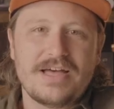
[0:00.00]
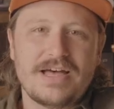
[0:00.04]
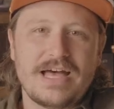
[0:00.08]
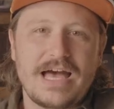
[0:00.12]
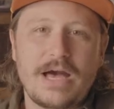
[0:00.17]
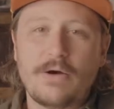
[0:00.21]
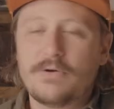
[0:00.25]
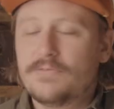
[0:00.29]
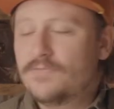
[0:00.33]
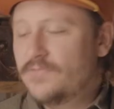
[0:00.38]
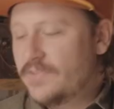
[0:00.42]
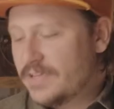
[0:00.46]

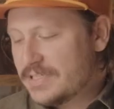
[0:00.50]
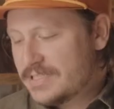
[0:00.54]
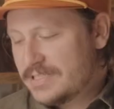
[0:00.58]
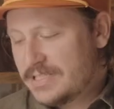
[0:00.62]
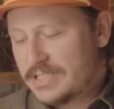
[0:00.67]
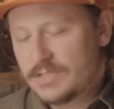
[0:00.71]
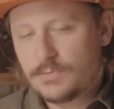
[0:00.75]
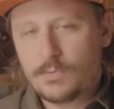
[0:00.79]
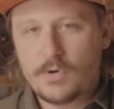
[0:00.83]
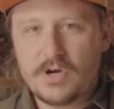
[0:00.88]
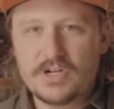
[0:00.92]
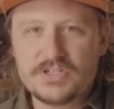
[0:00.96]
I would fix
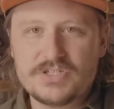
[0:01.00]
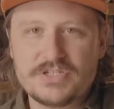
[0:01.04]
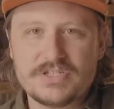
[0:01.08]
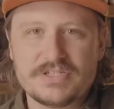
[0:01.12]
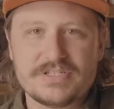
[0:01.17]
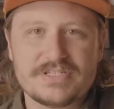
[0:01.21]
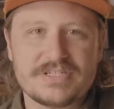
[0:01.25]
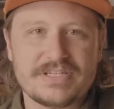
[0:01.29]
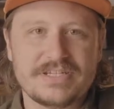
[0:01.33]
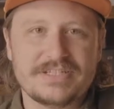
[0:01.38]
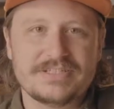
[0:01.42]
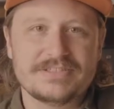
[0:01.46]
these
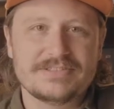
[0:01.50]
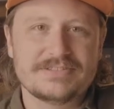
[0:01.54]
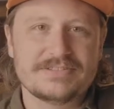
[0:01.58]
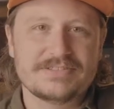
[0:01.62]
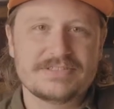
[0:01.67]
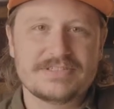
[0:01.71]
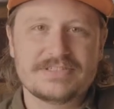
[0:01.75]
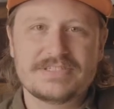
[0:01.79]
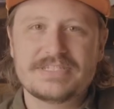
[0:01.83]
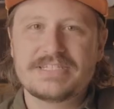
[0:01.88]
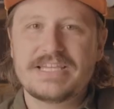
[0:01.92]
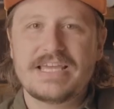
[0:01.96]
watches
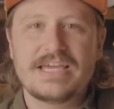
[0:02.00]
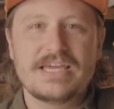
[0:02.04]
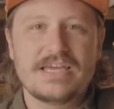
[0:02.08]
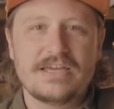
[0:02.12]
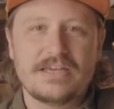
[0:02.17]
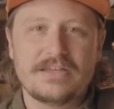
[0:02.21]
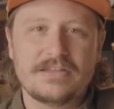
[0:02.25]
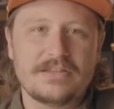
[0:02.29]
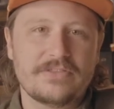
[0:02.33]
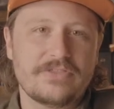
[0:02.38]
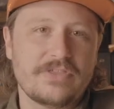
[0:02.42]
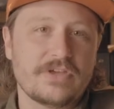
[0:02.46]
and say
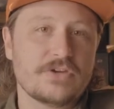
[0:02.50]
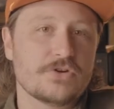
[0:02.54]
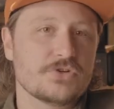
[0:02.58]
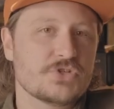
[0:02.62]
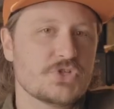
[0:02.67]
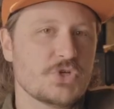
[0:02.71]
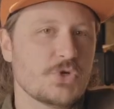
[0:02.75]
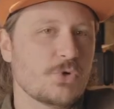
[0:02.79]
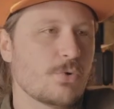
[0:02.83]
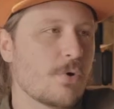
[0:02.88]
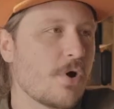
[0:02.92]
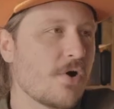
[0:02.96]
a thing or
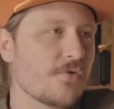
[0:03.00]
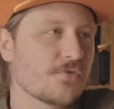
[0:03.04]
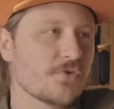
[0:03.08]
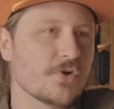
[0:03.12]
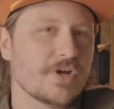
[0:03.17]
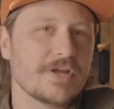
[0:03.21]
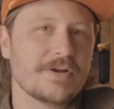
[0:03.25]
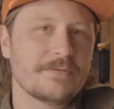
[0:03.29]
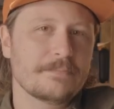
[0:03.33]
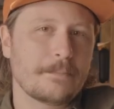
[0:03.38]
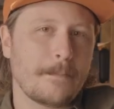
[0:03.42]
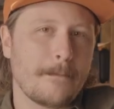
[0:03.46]
two over
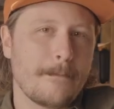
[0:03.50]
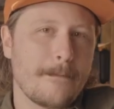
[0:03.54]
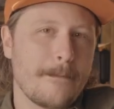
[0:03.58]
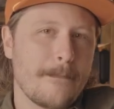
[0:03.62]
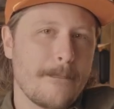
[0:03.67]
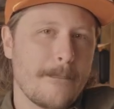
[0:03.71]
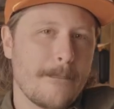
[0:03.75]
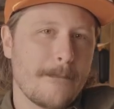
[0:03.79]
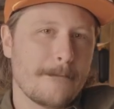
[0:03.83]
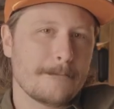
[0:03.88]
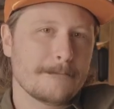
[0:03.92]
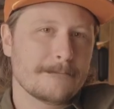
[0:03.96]
it.
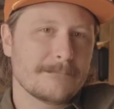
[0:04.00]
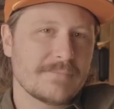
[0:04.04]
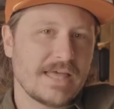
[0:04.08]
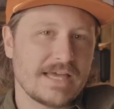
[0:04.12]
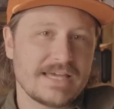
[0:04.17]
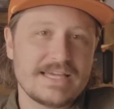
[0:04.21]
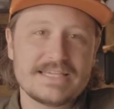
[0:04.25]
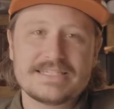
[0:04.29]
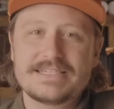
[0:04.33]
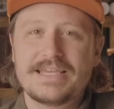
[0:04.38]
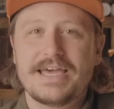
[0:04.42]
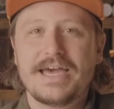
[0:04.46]
I
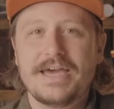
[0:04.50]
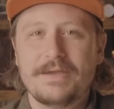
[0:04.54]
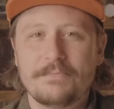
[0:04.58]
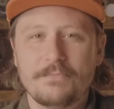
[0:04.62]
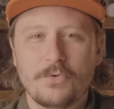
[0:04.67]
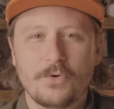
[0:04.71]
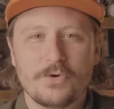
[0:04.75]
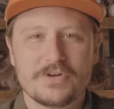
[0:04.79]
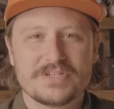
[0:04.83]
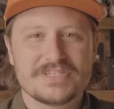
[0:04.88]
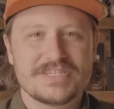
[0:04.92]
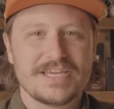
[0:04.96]
guess I had
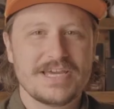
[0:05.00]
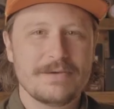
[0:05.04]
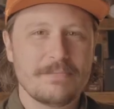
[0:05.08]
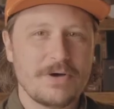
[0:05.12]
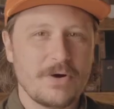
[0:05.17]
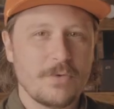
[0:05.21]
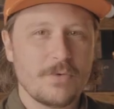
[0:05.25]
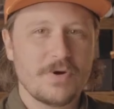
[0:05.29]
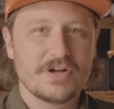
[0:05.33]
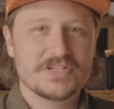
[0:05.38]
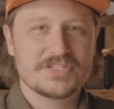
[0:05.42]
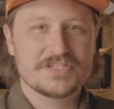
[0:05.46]
more to say
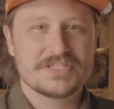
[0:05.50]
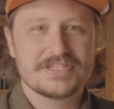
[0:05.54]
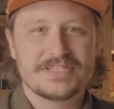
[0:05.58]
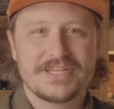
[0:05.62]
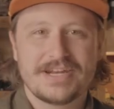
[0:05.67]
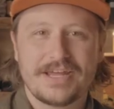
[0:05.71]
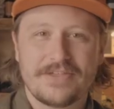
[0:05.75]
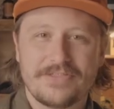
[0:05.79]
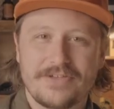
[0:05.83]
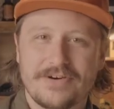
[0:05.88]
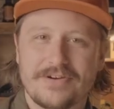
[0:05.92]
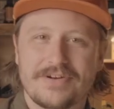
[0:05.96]
about watches
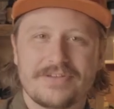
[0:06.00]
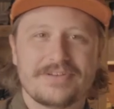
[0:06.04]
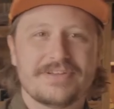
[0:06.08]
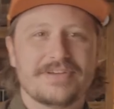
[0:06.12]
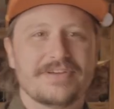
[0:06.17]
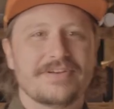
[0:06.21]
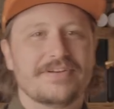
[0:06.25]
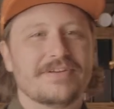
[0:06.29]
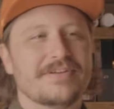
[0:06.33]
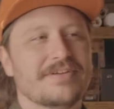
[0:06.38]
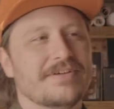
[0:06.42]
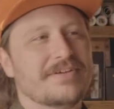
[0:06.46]
than I thought I
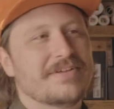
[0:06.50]
did.